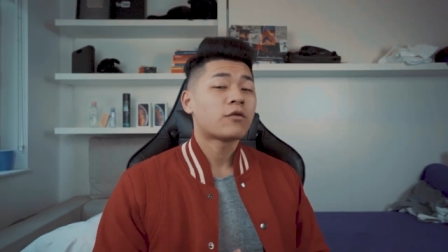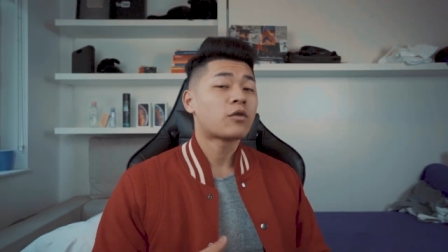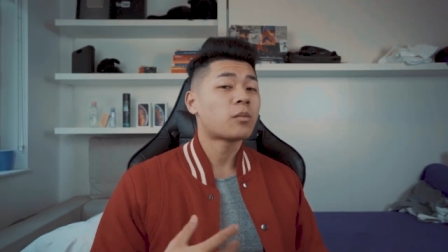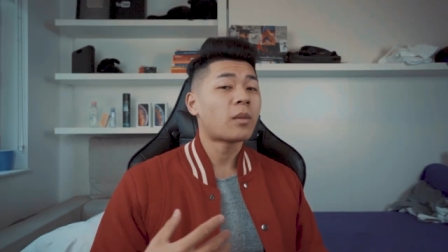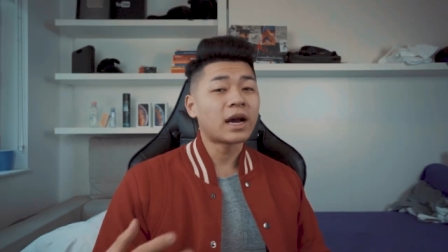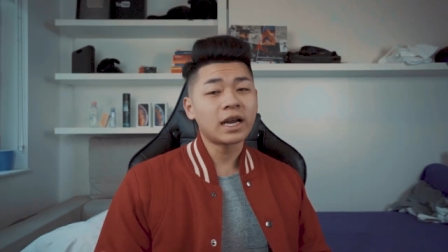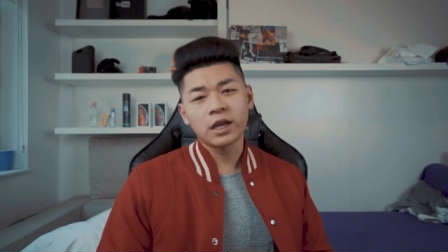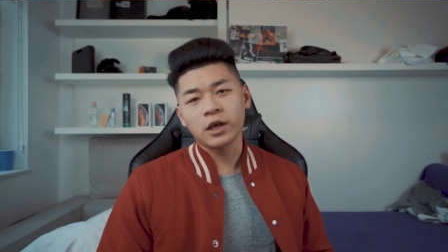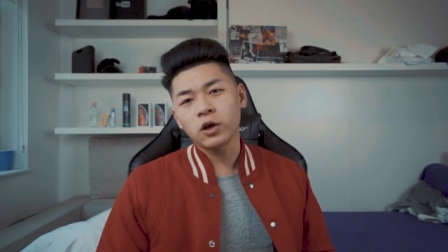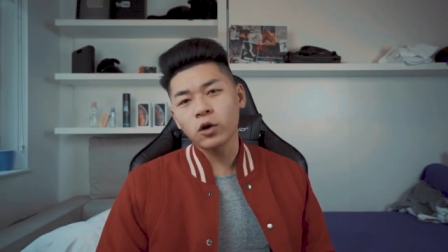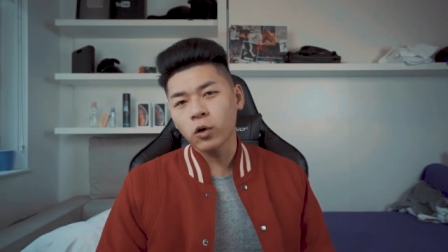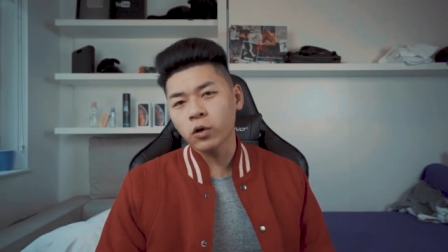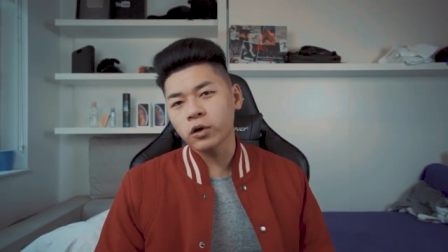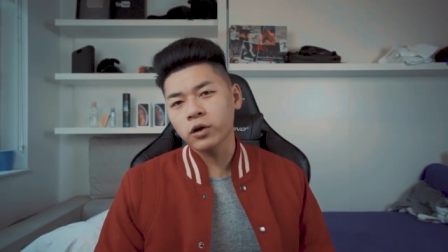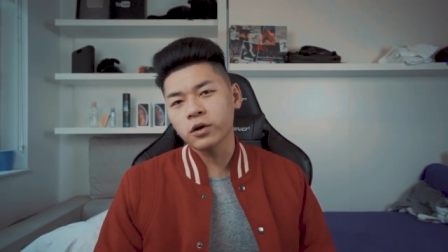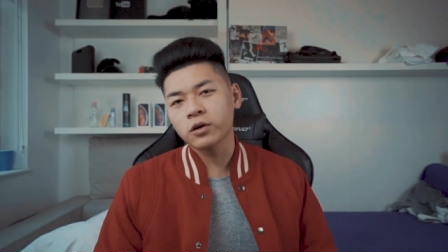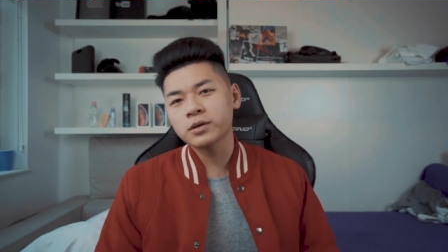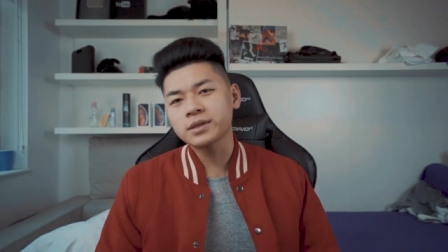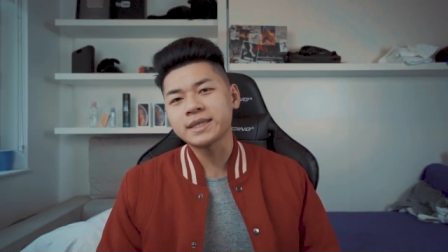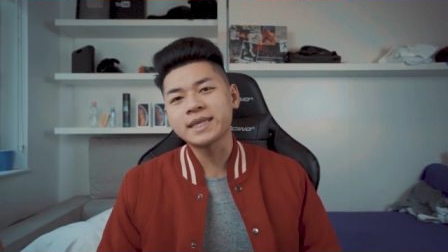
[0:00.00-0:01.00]
For my New
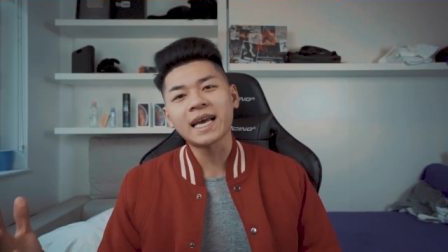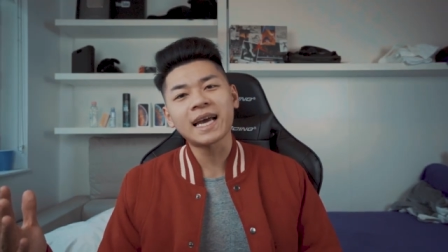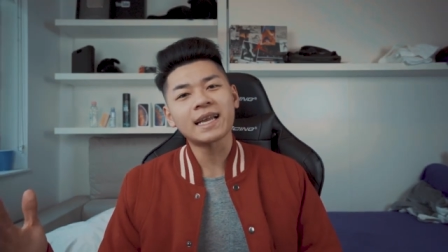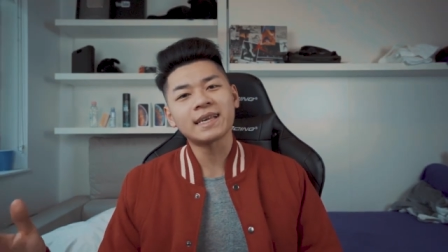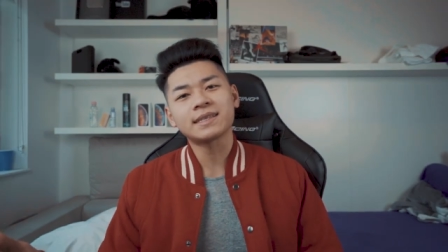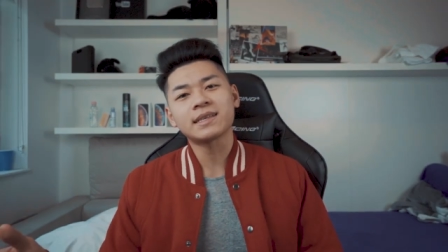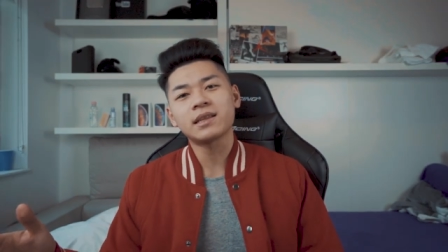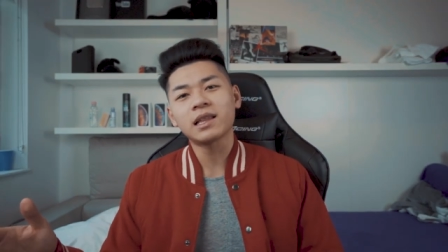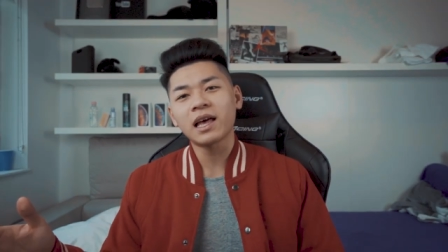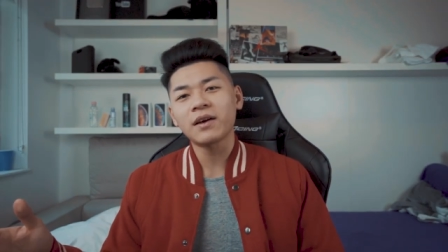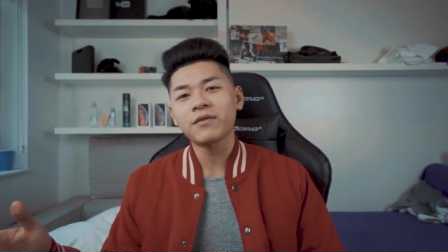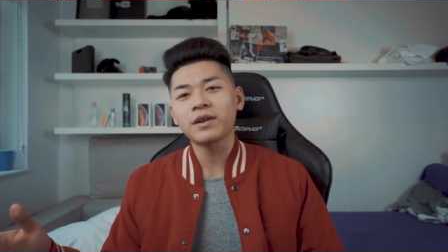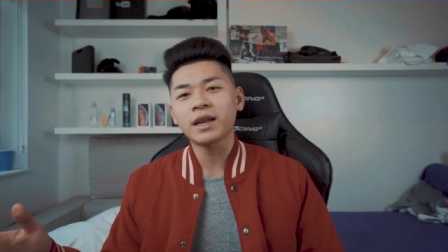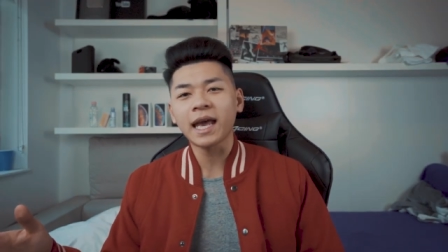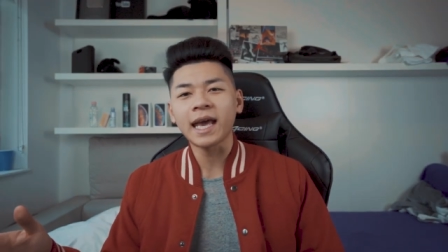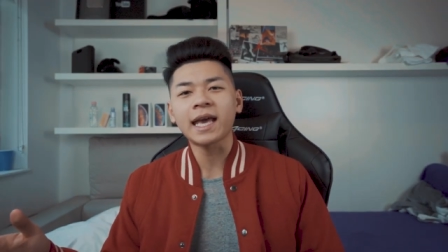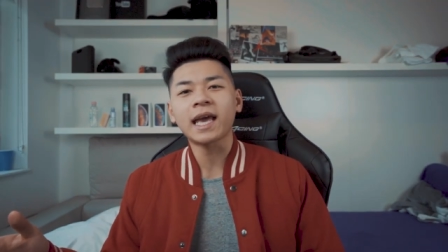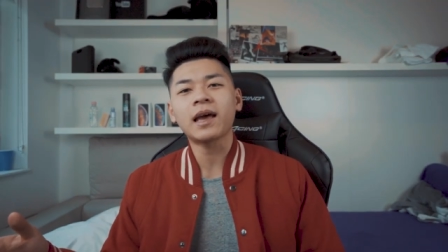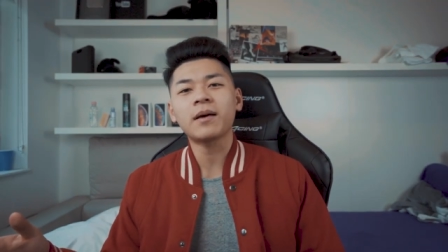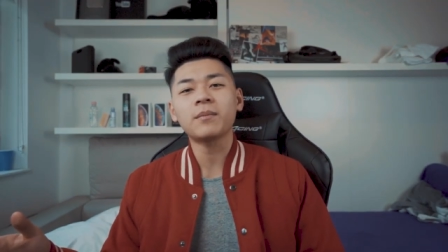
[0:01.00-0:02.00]
Yorkers, that is 11
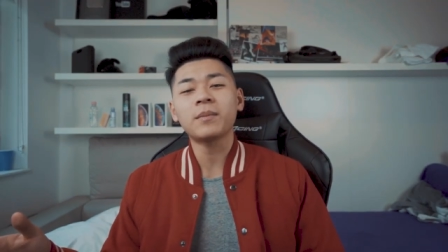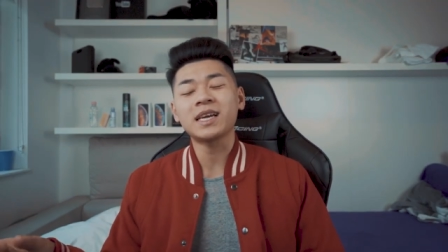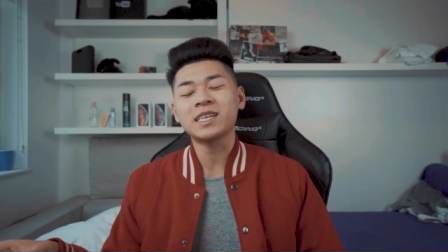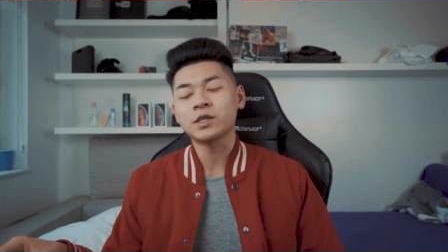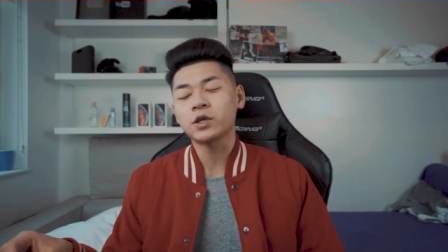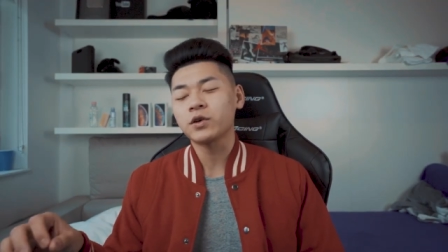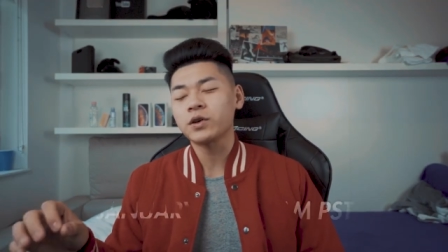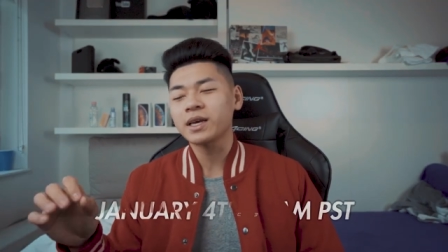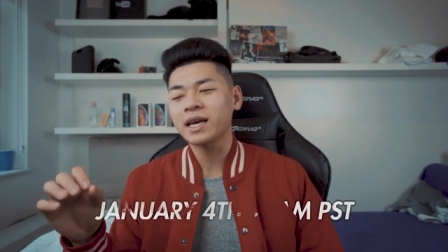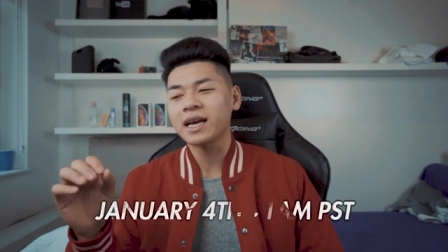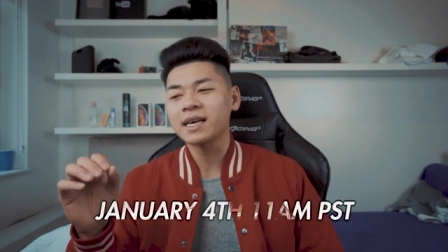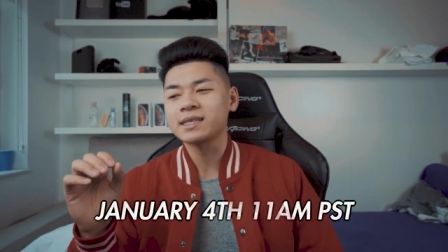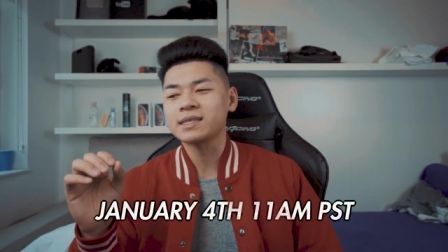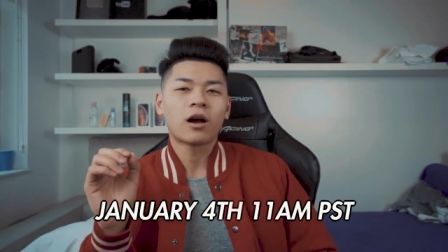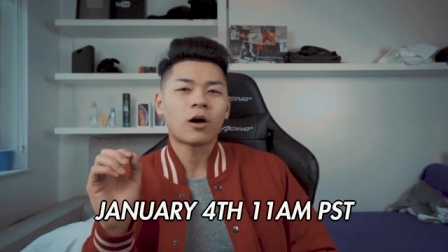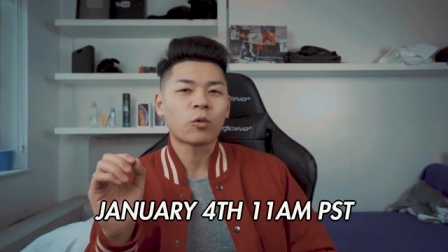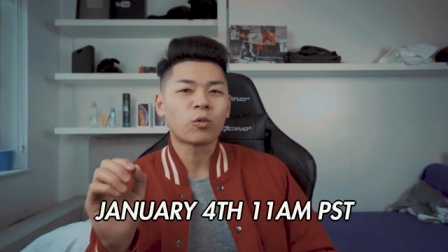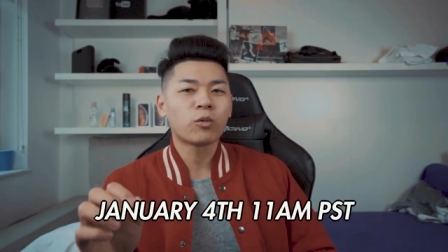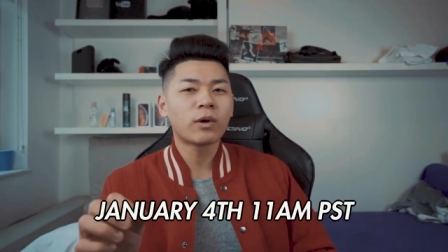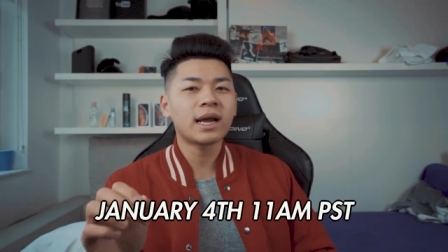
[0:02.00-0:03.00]
a.m. Make sure you guys
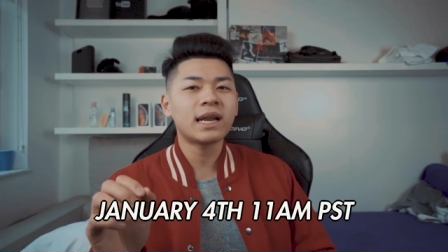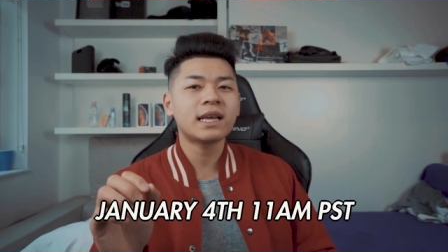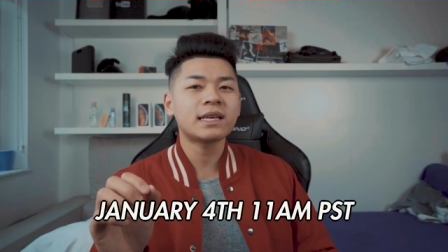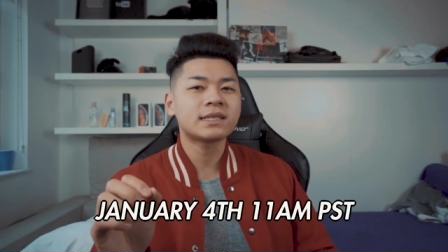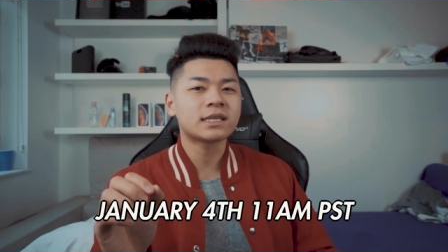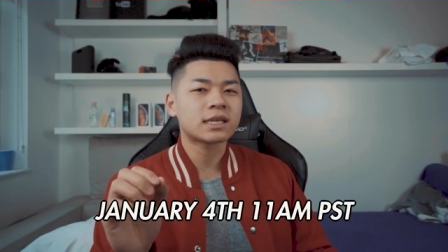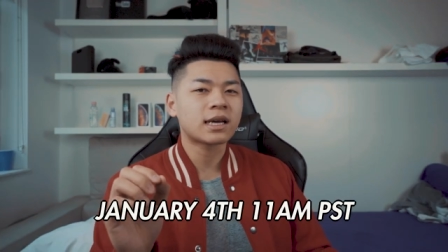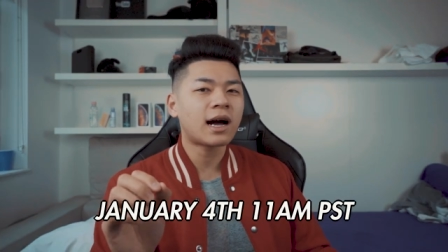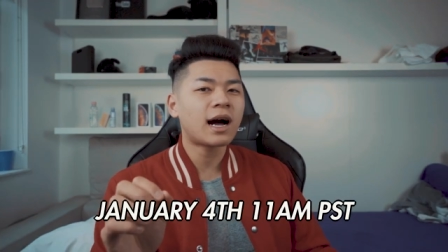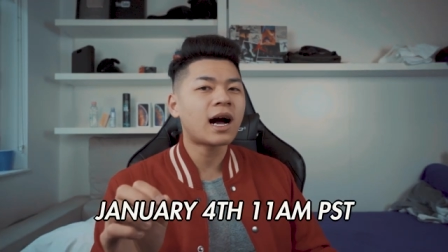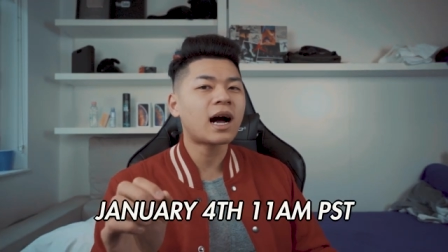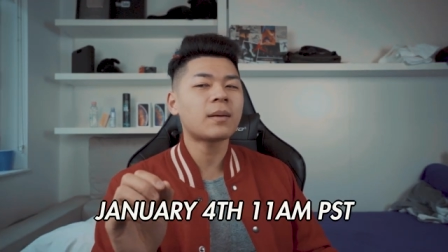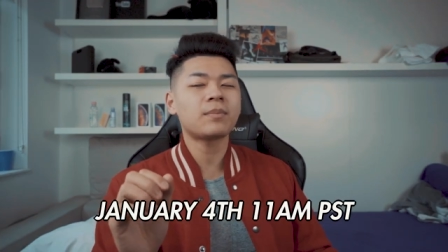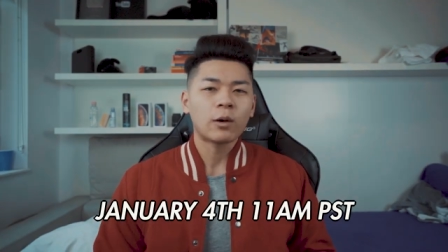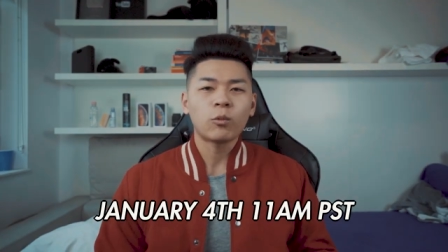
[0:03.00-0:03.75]
are are ready to cop.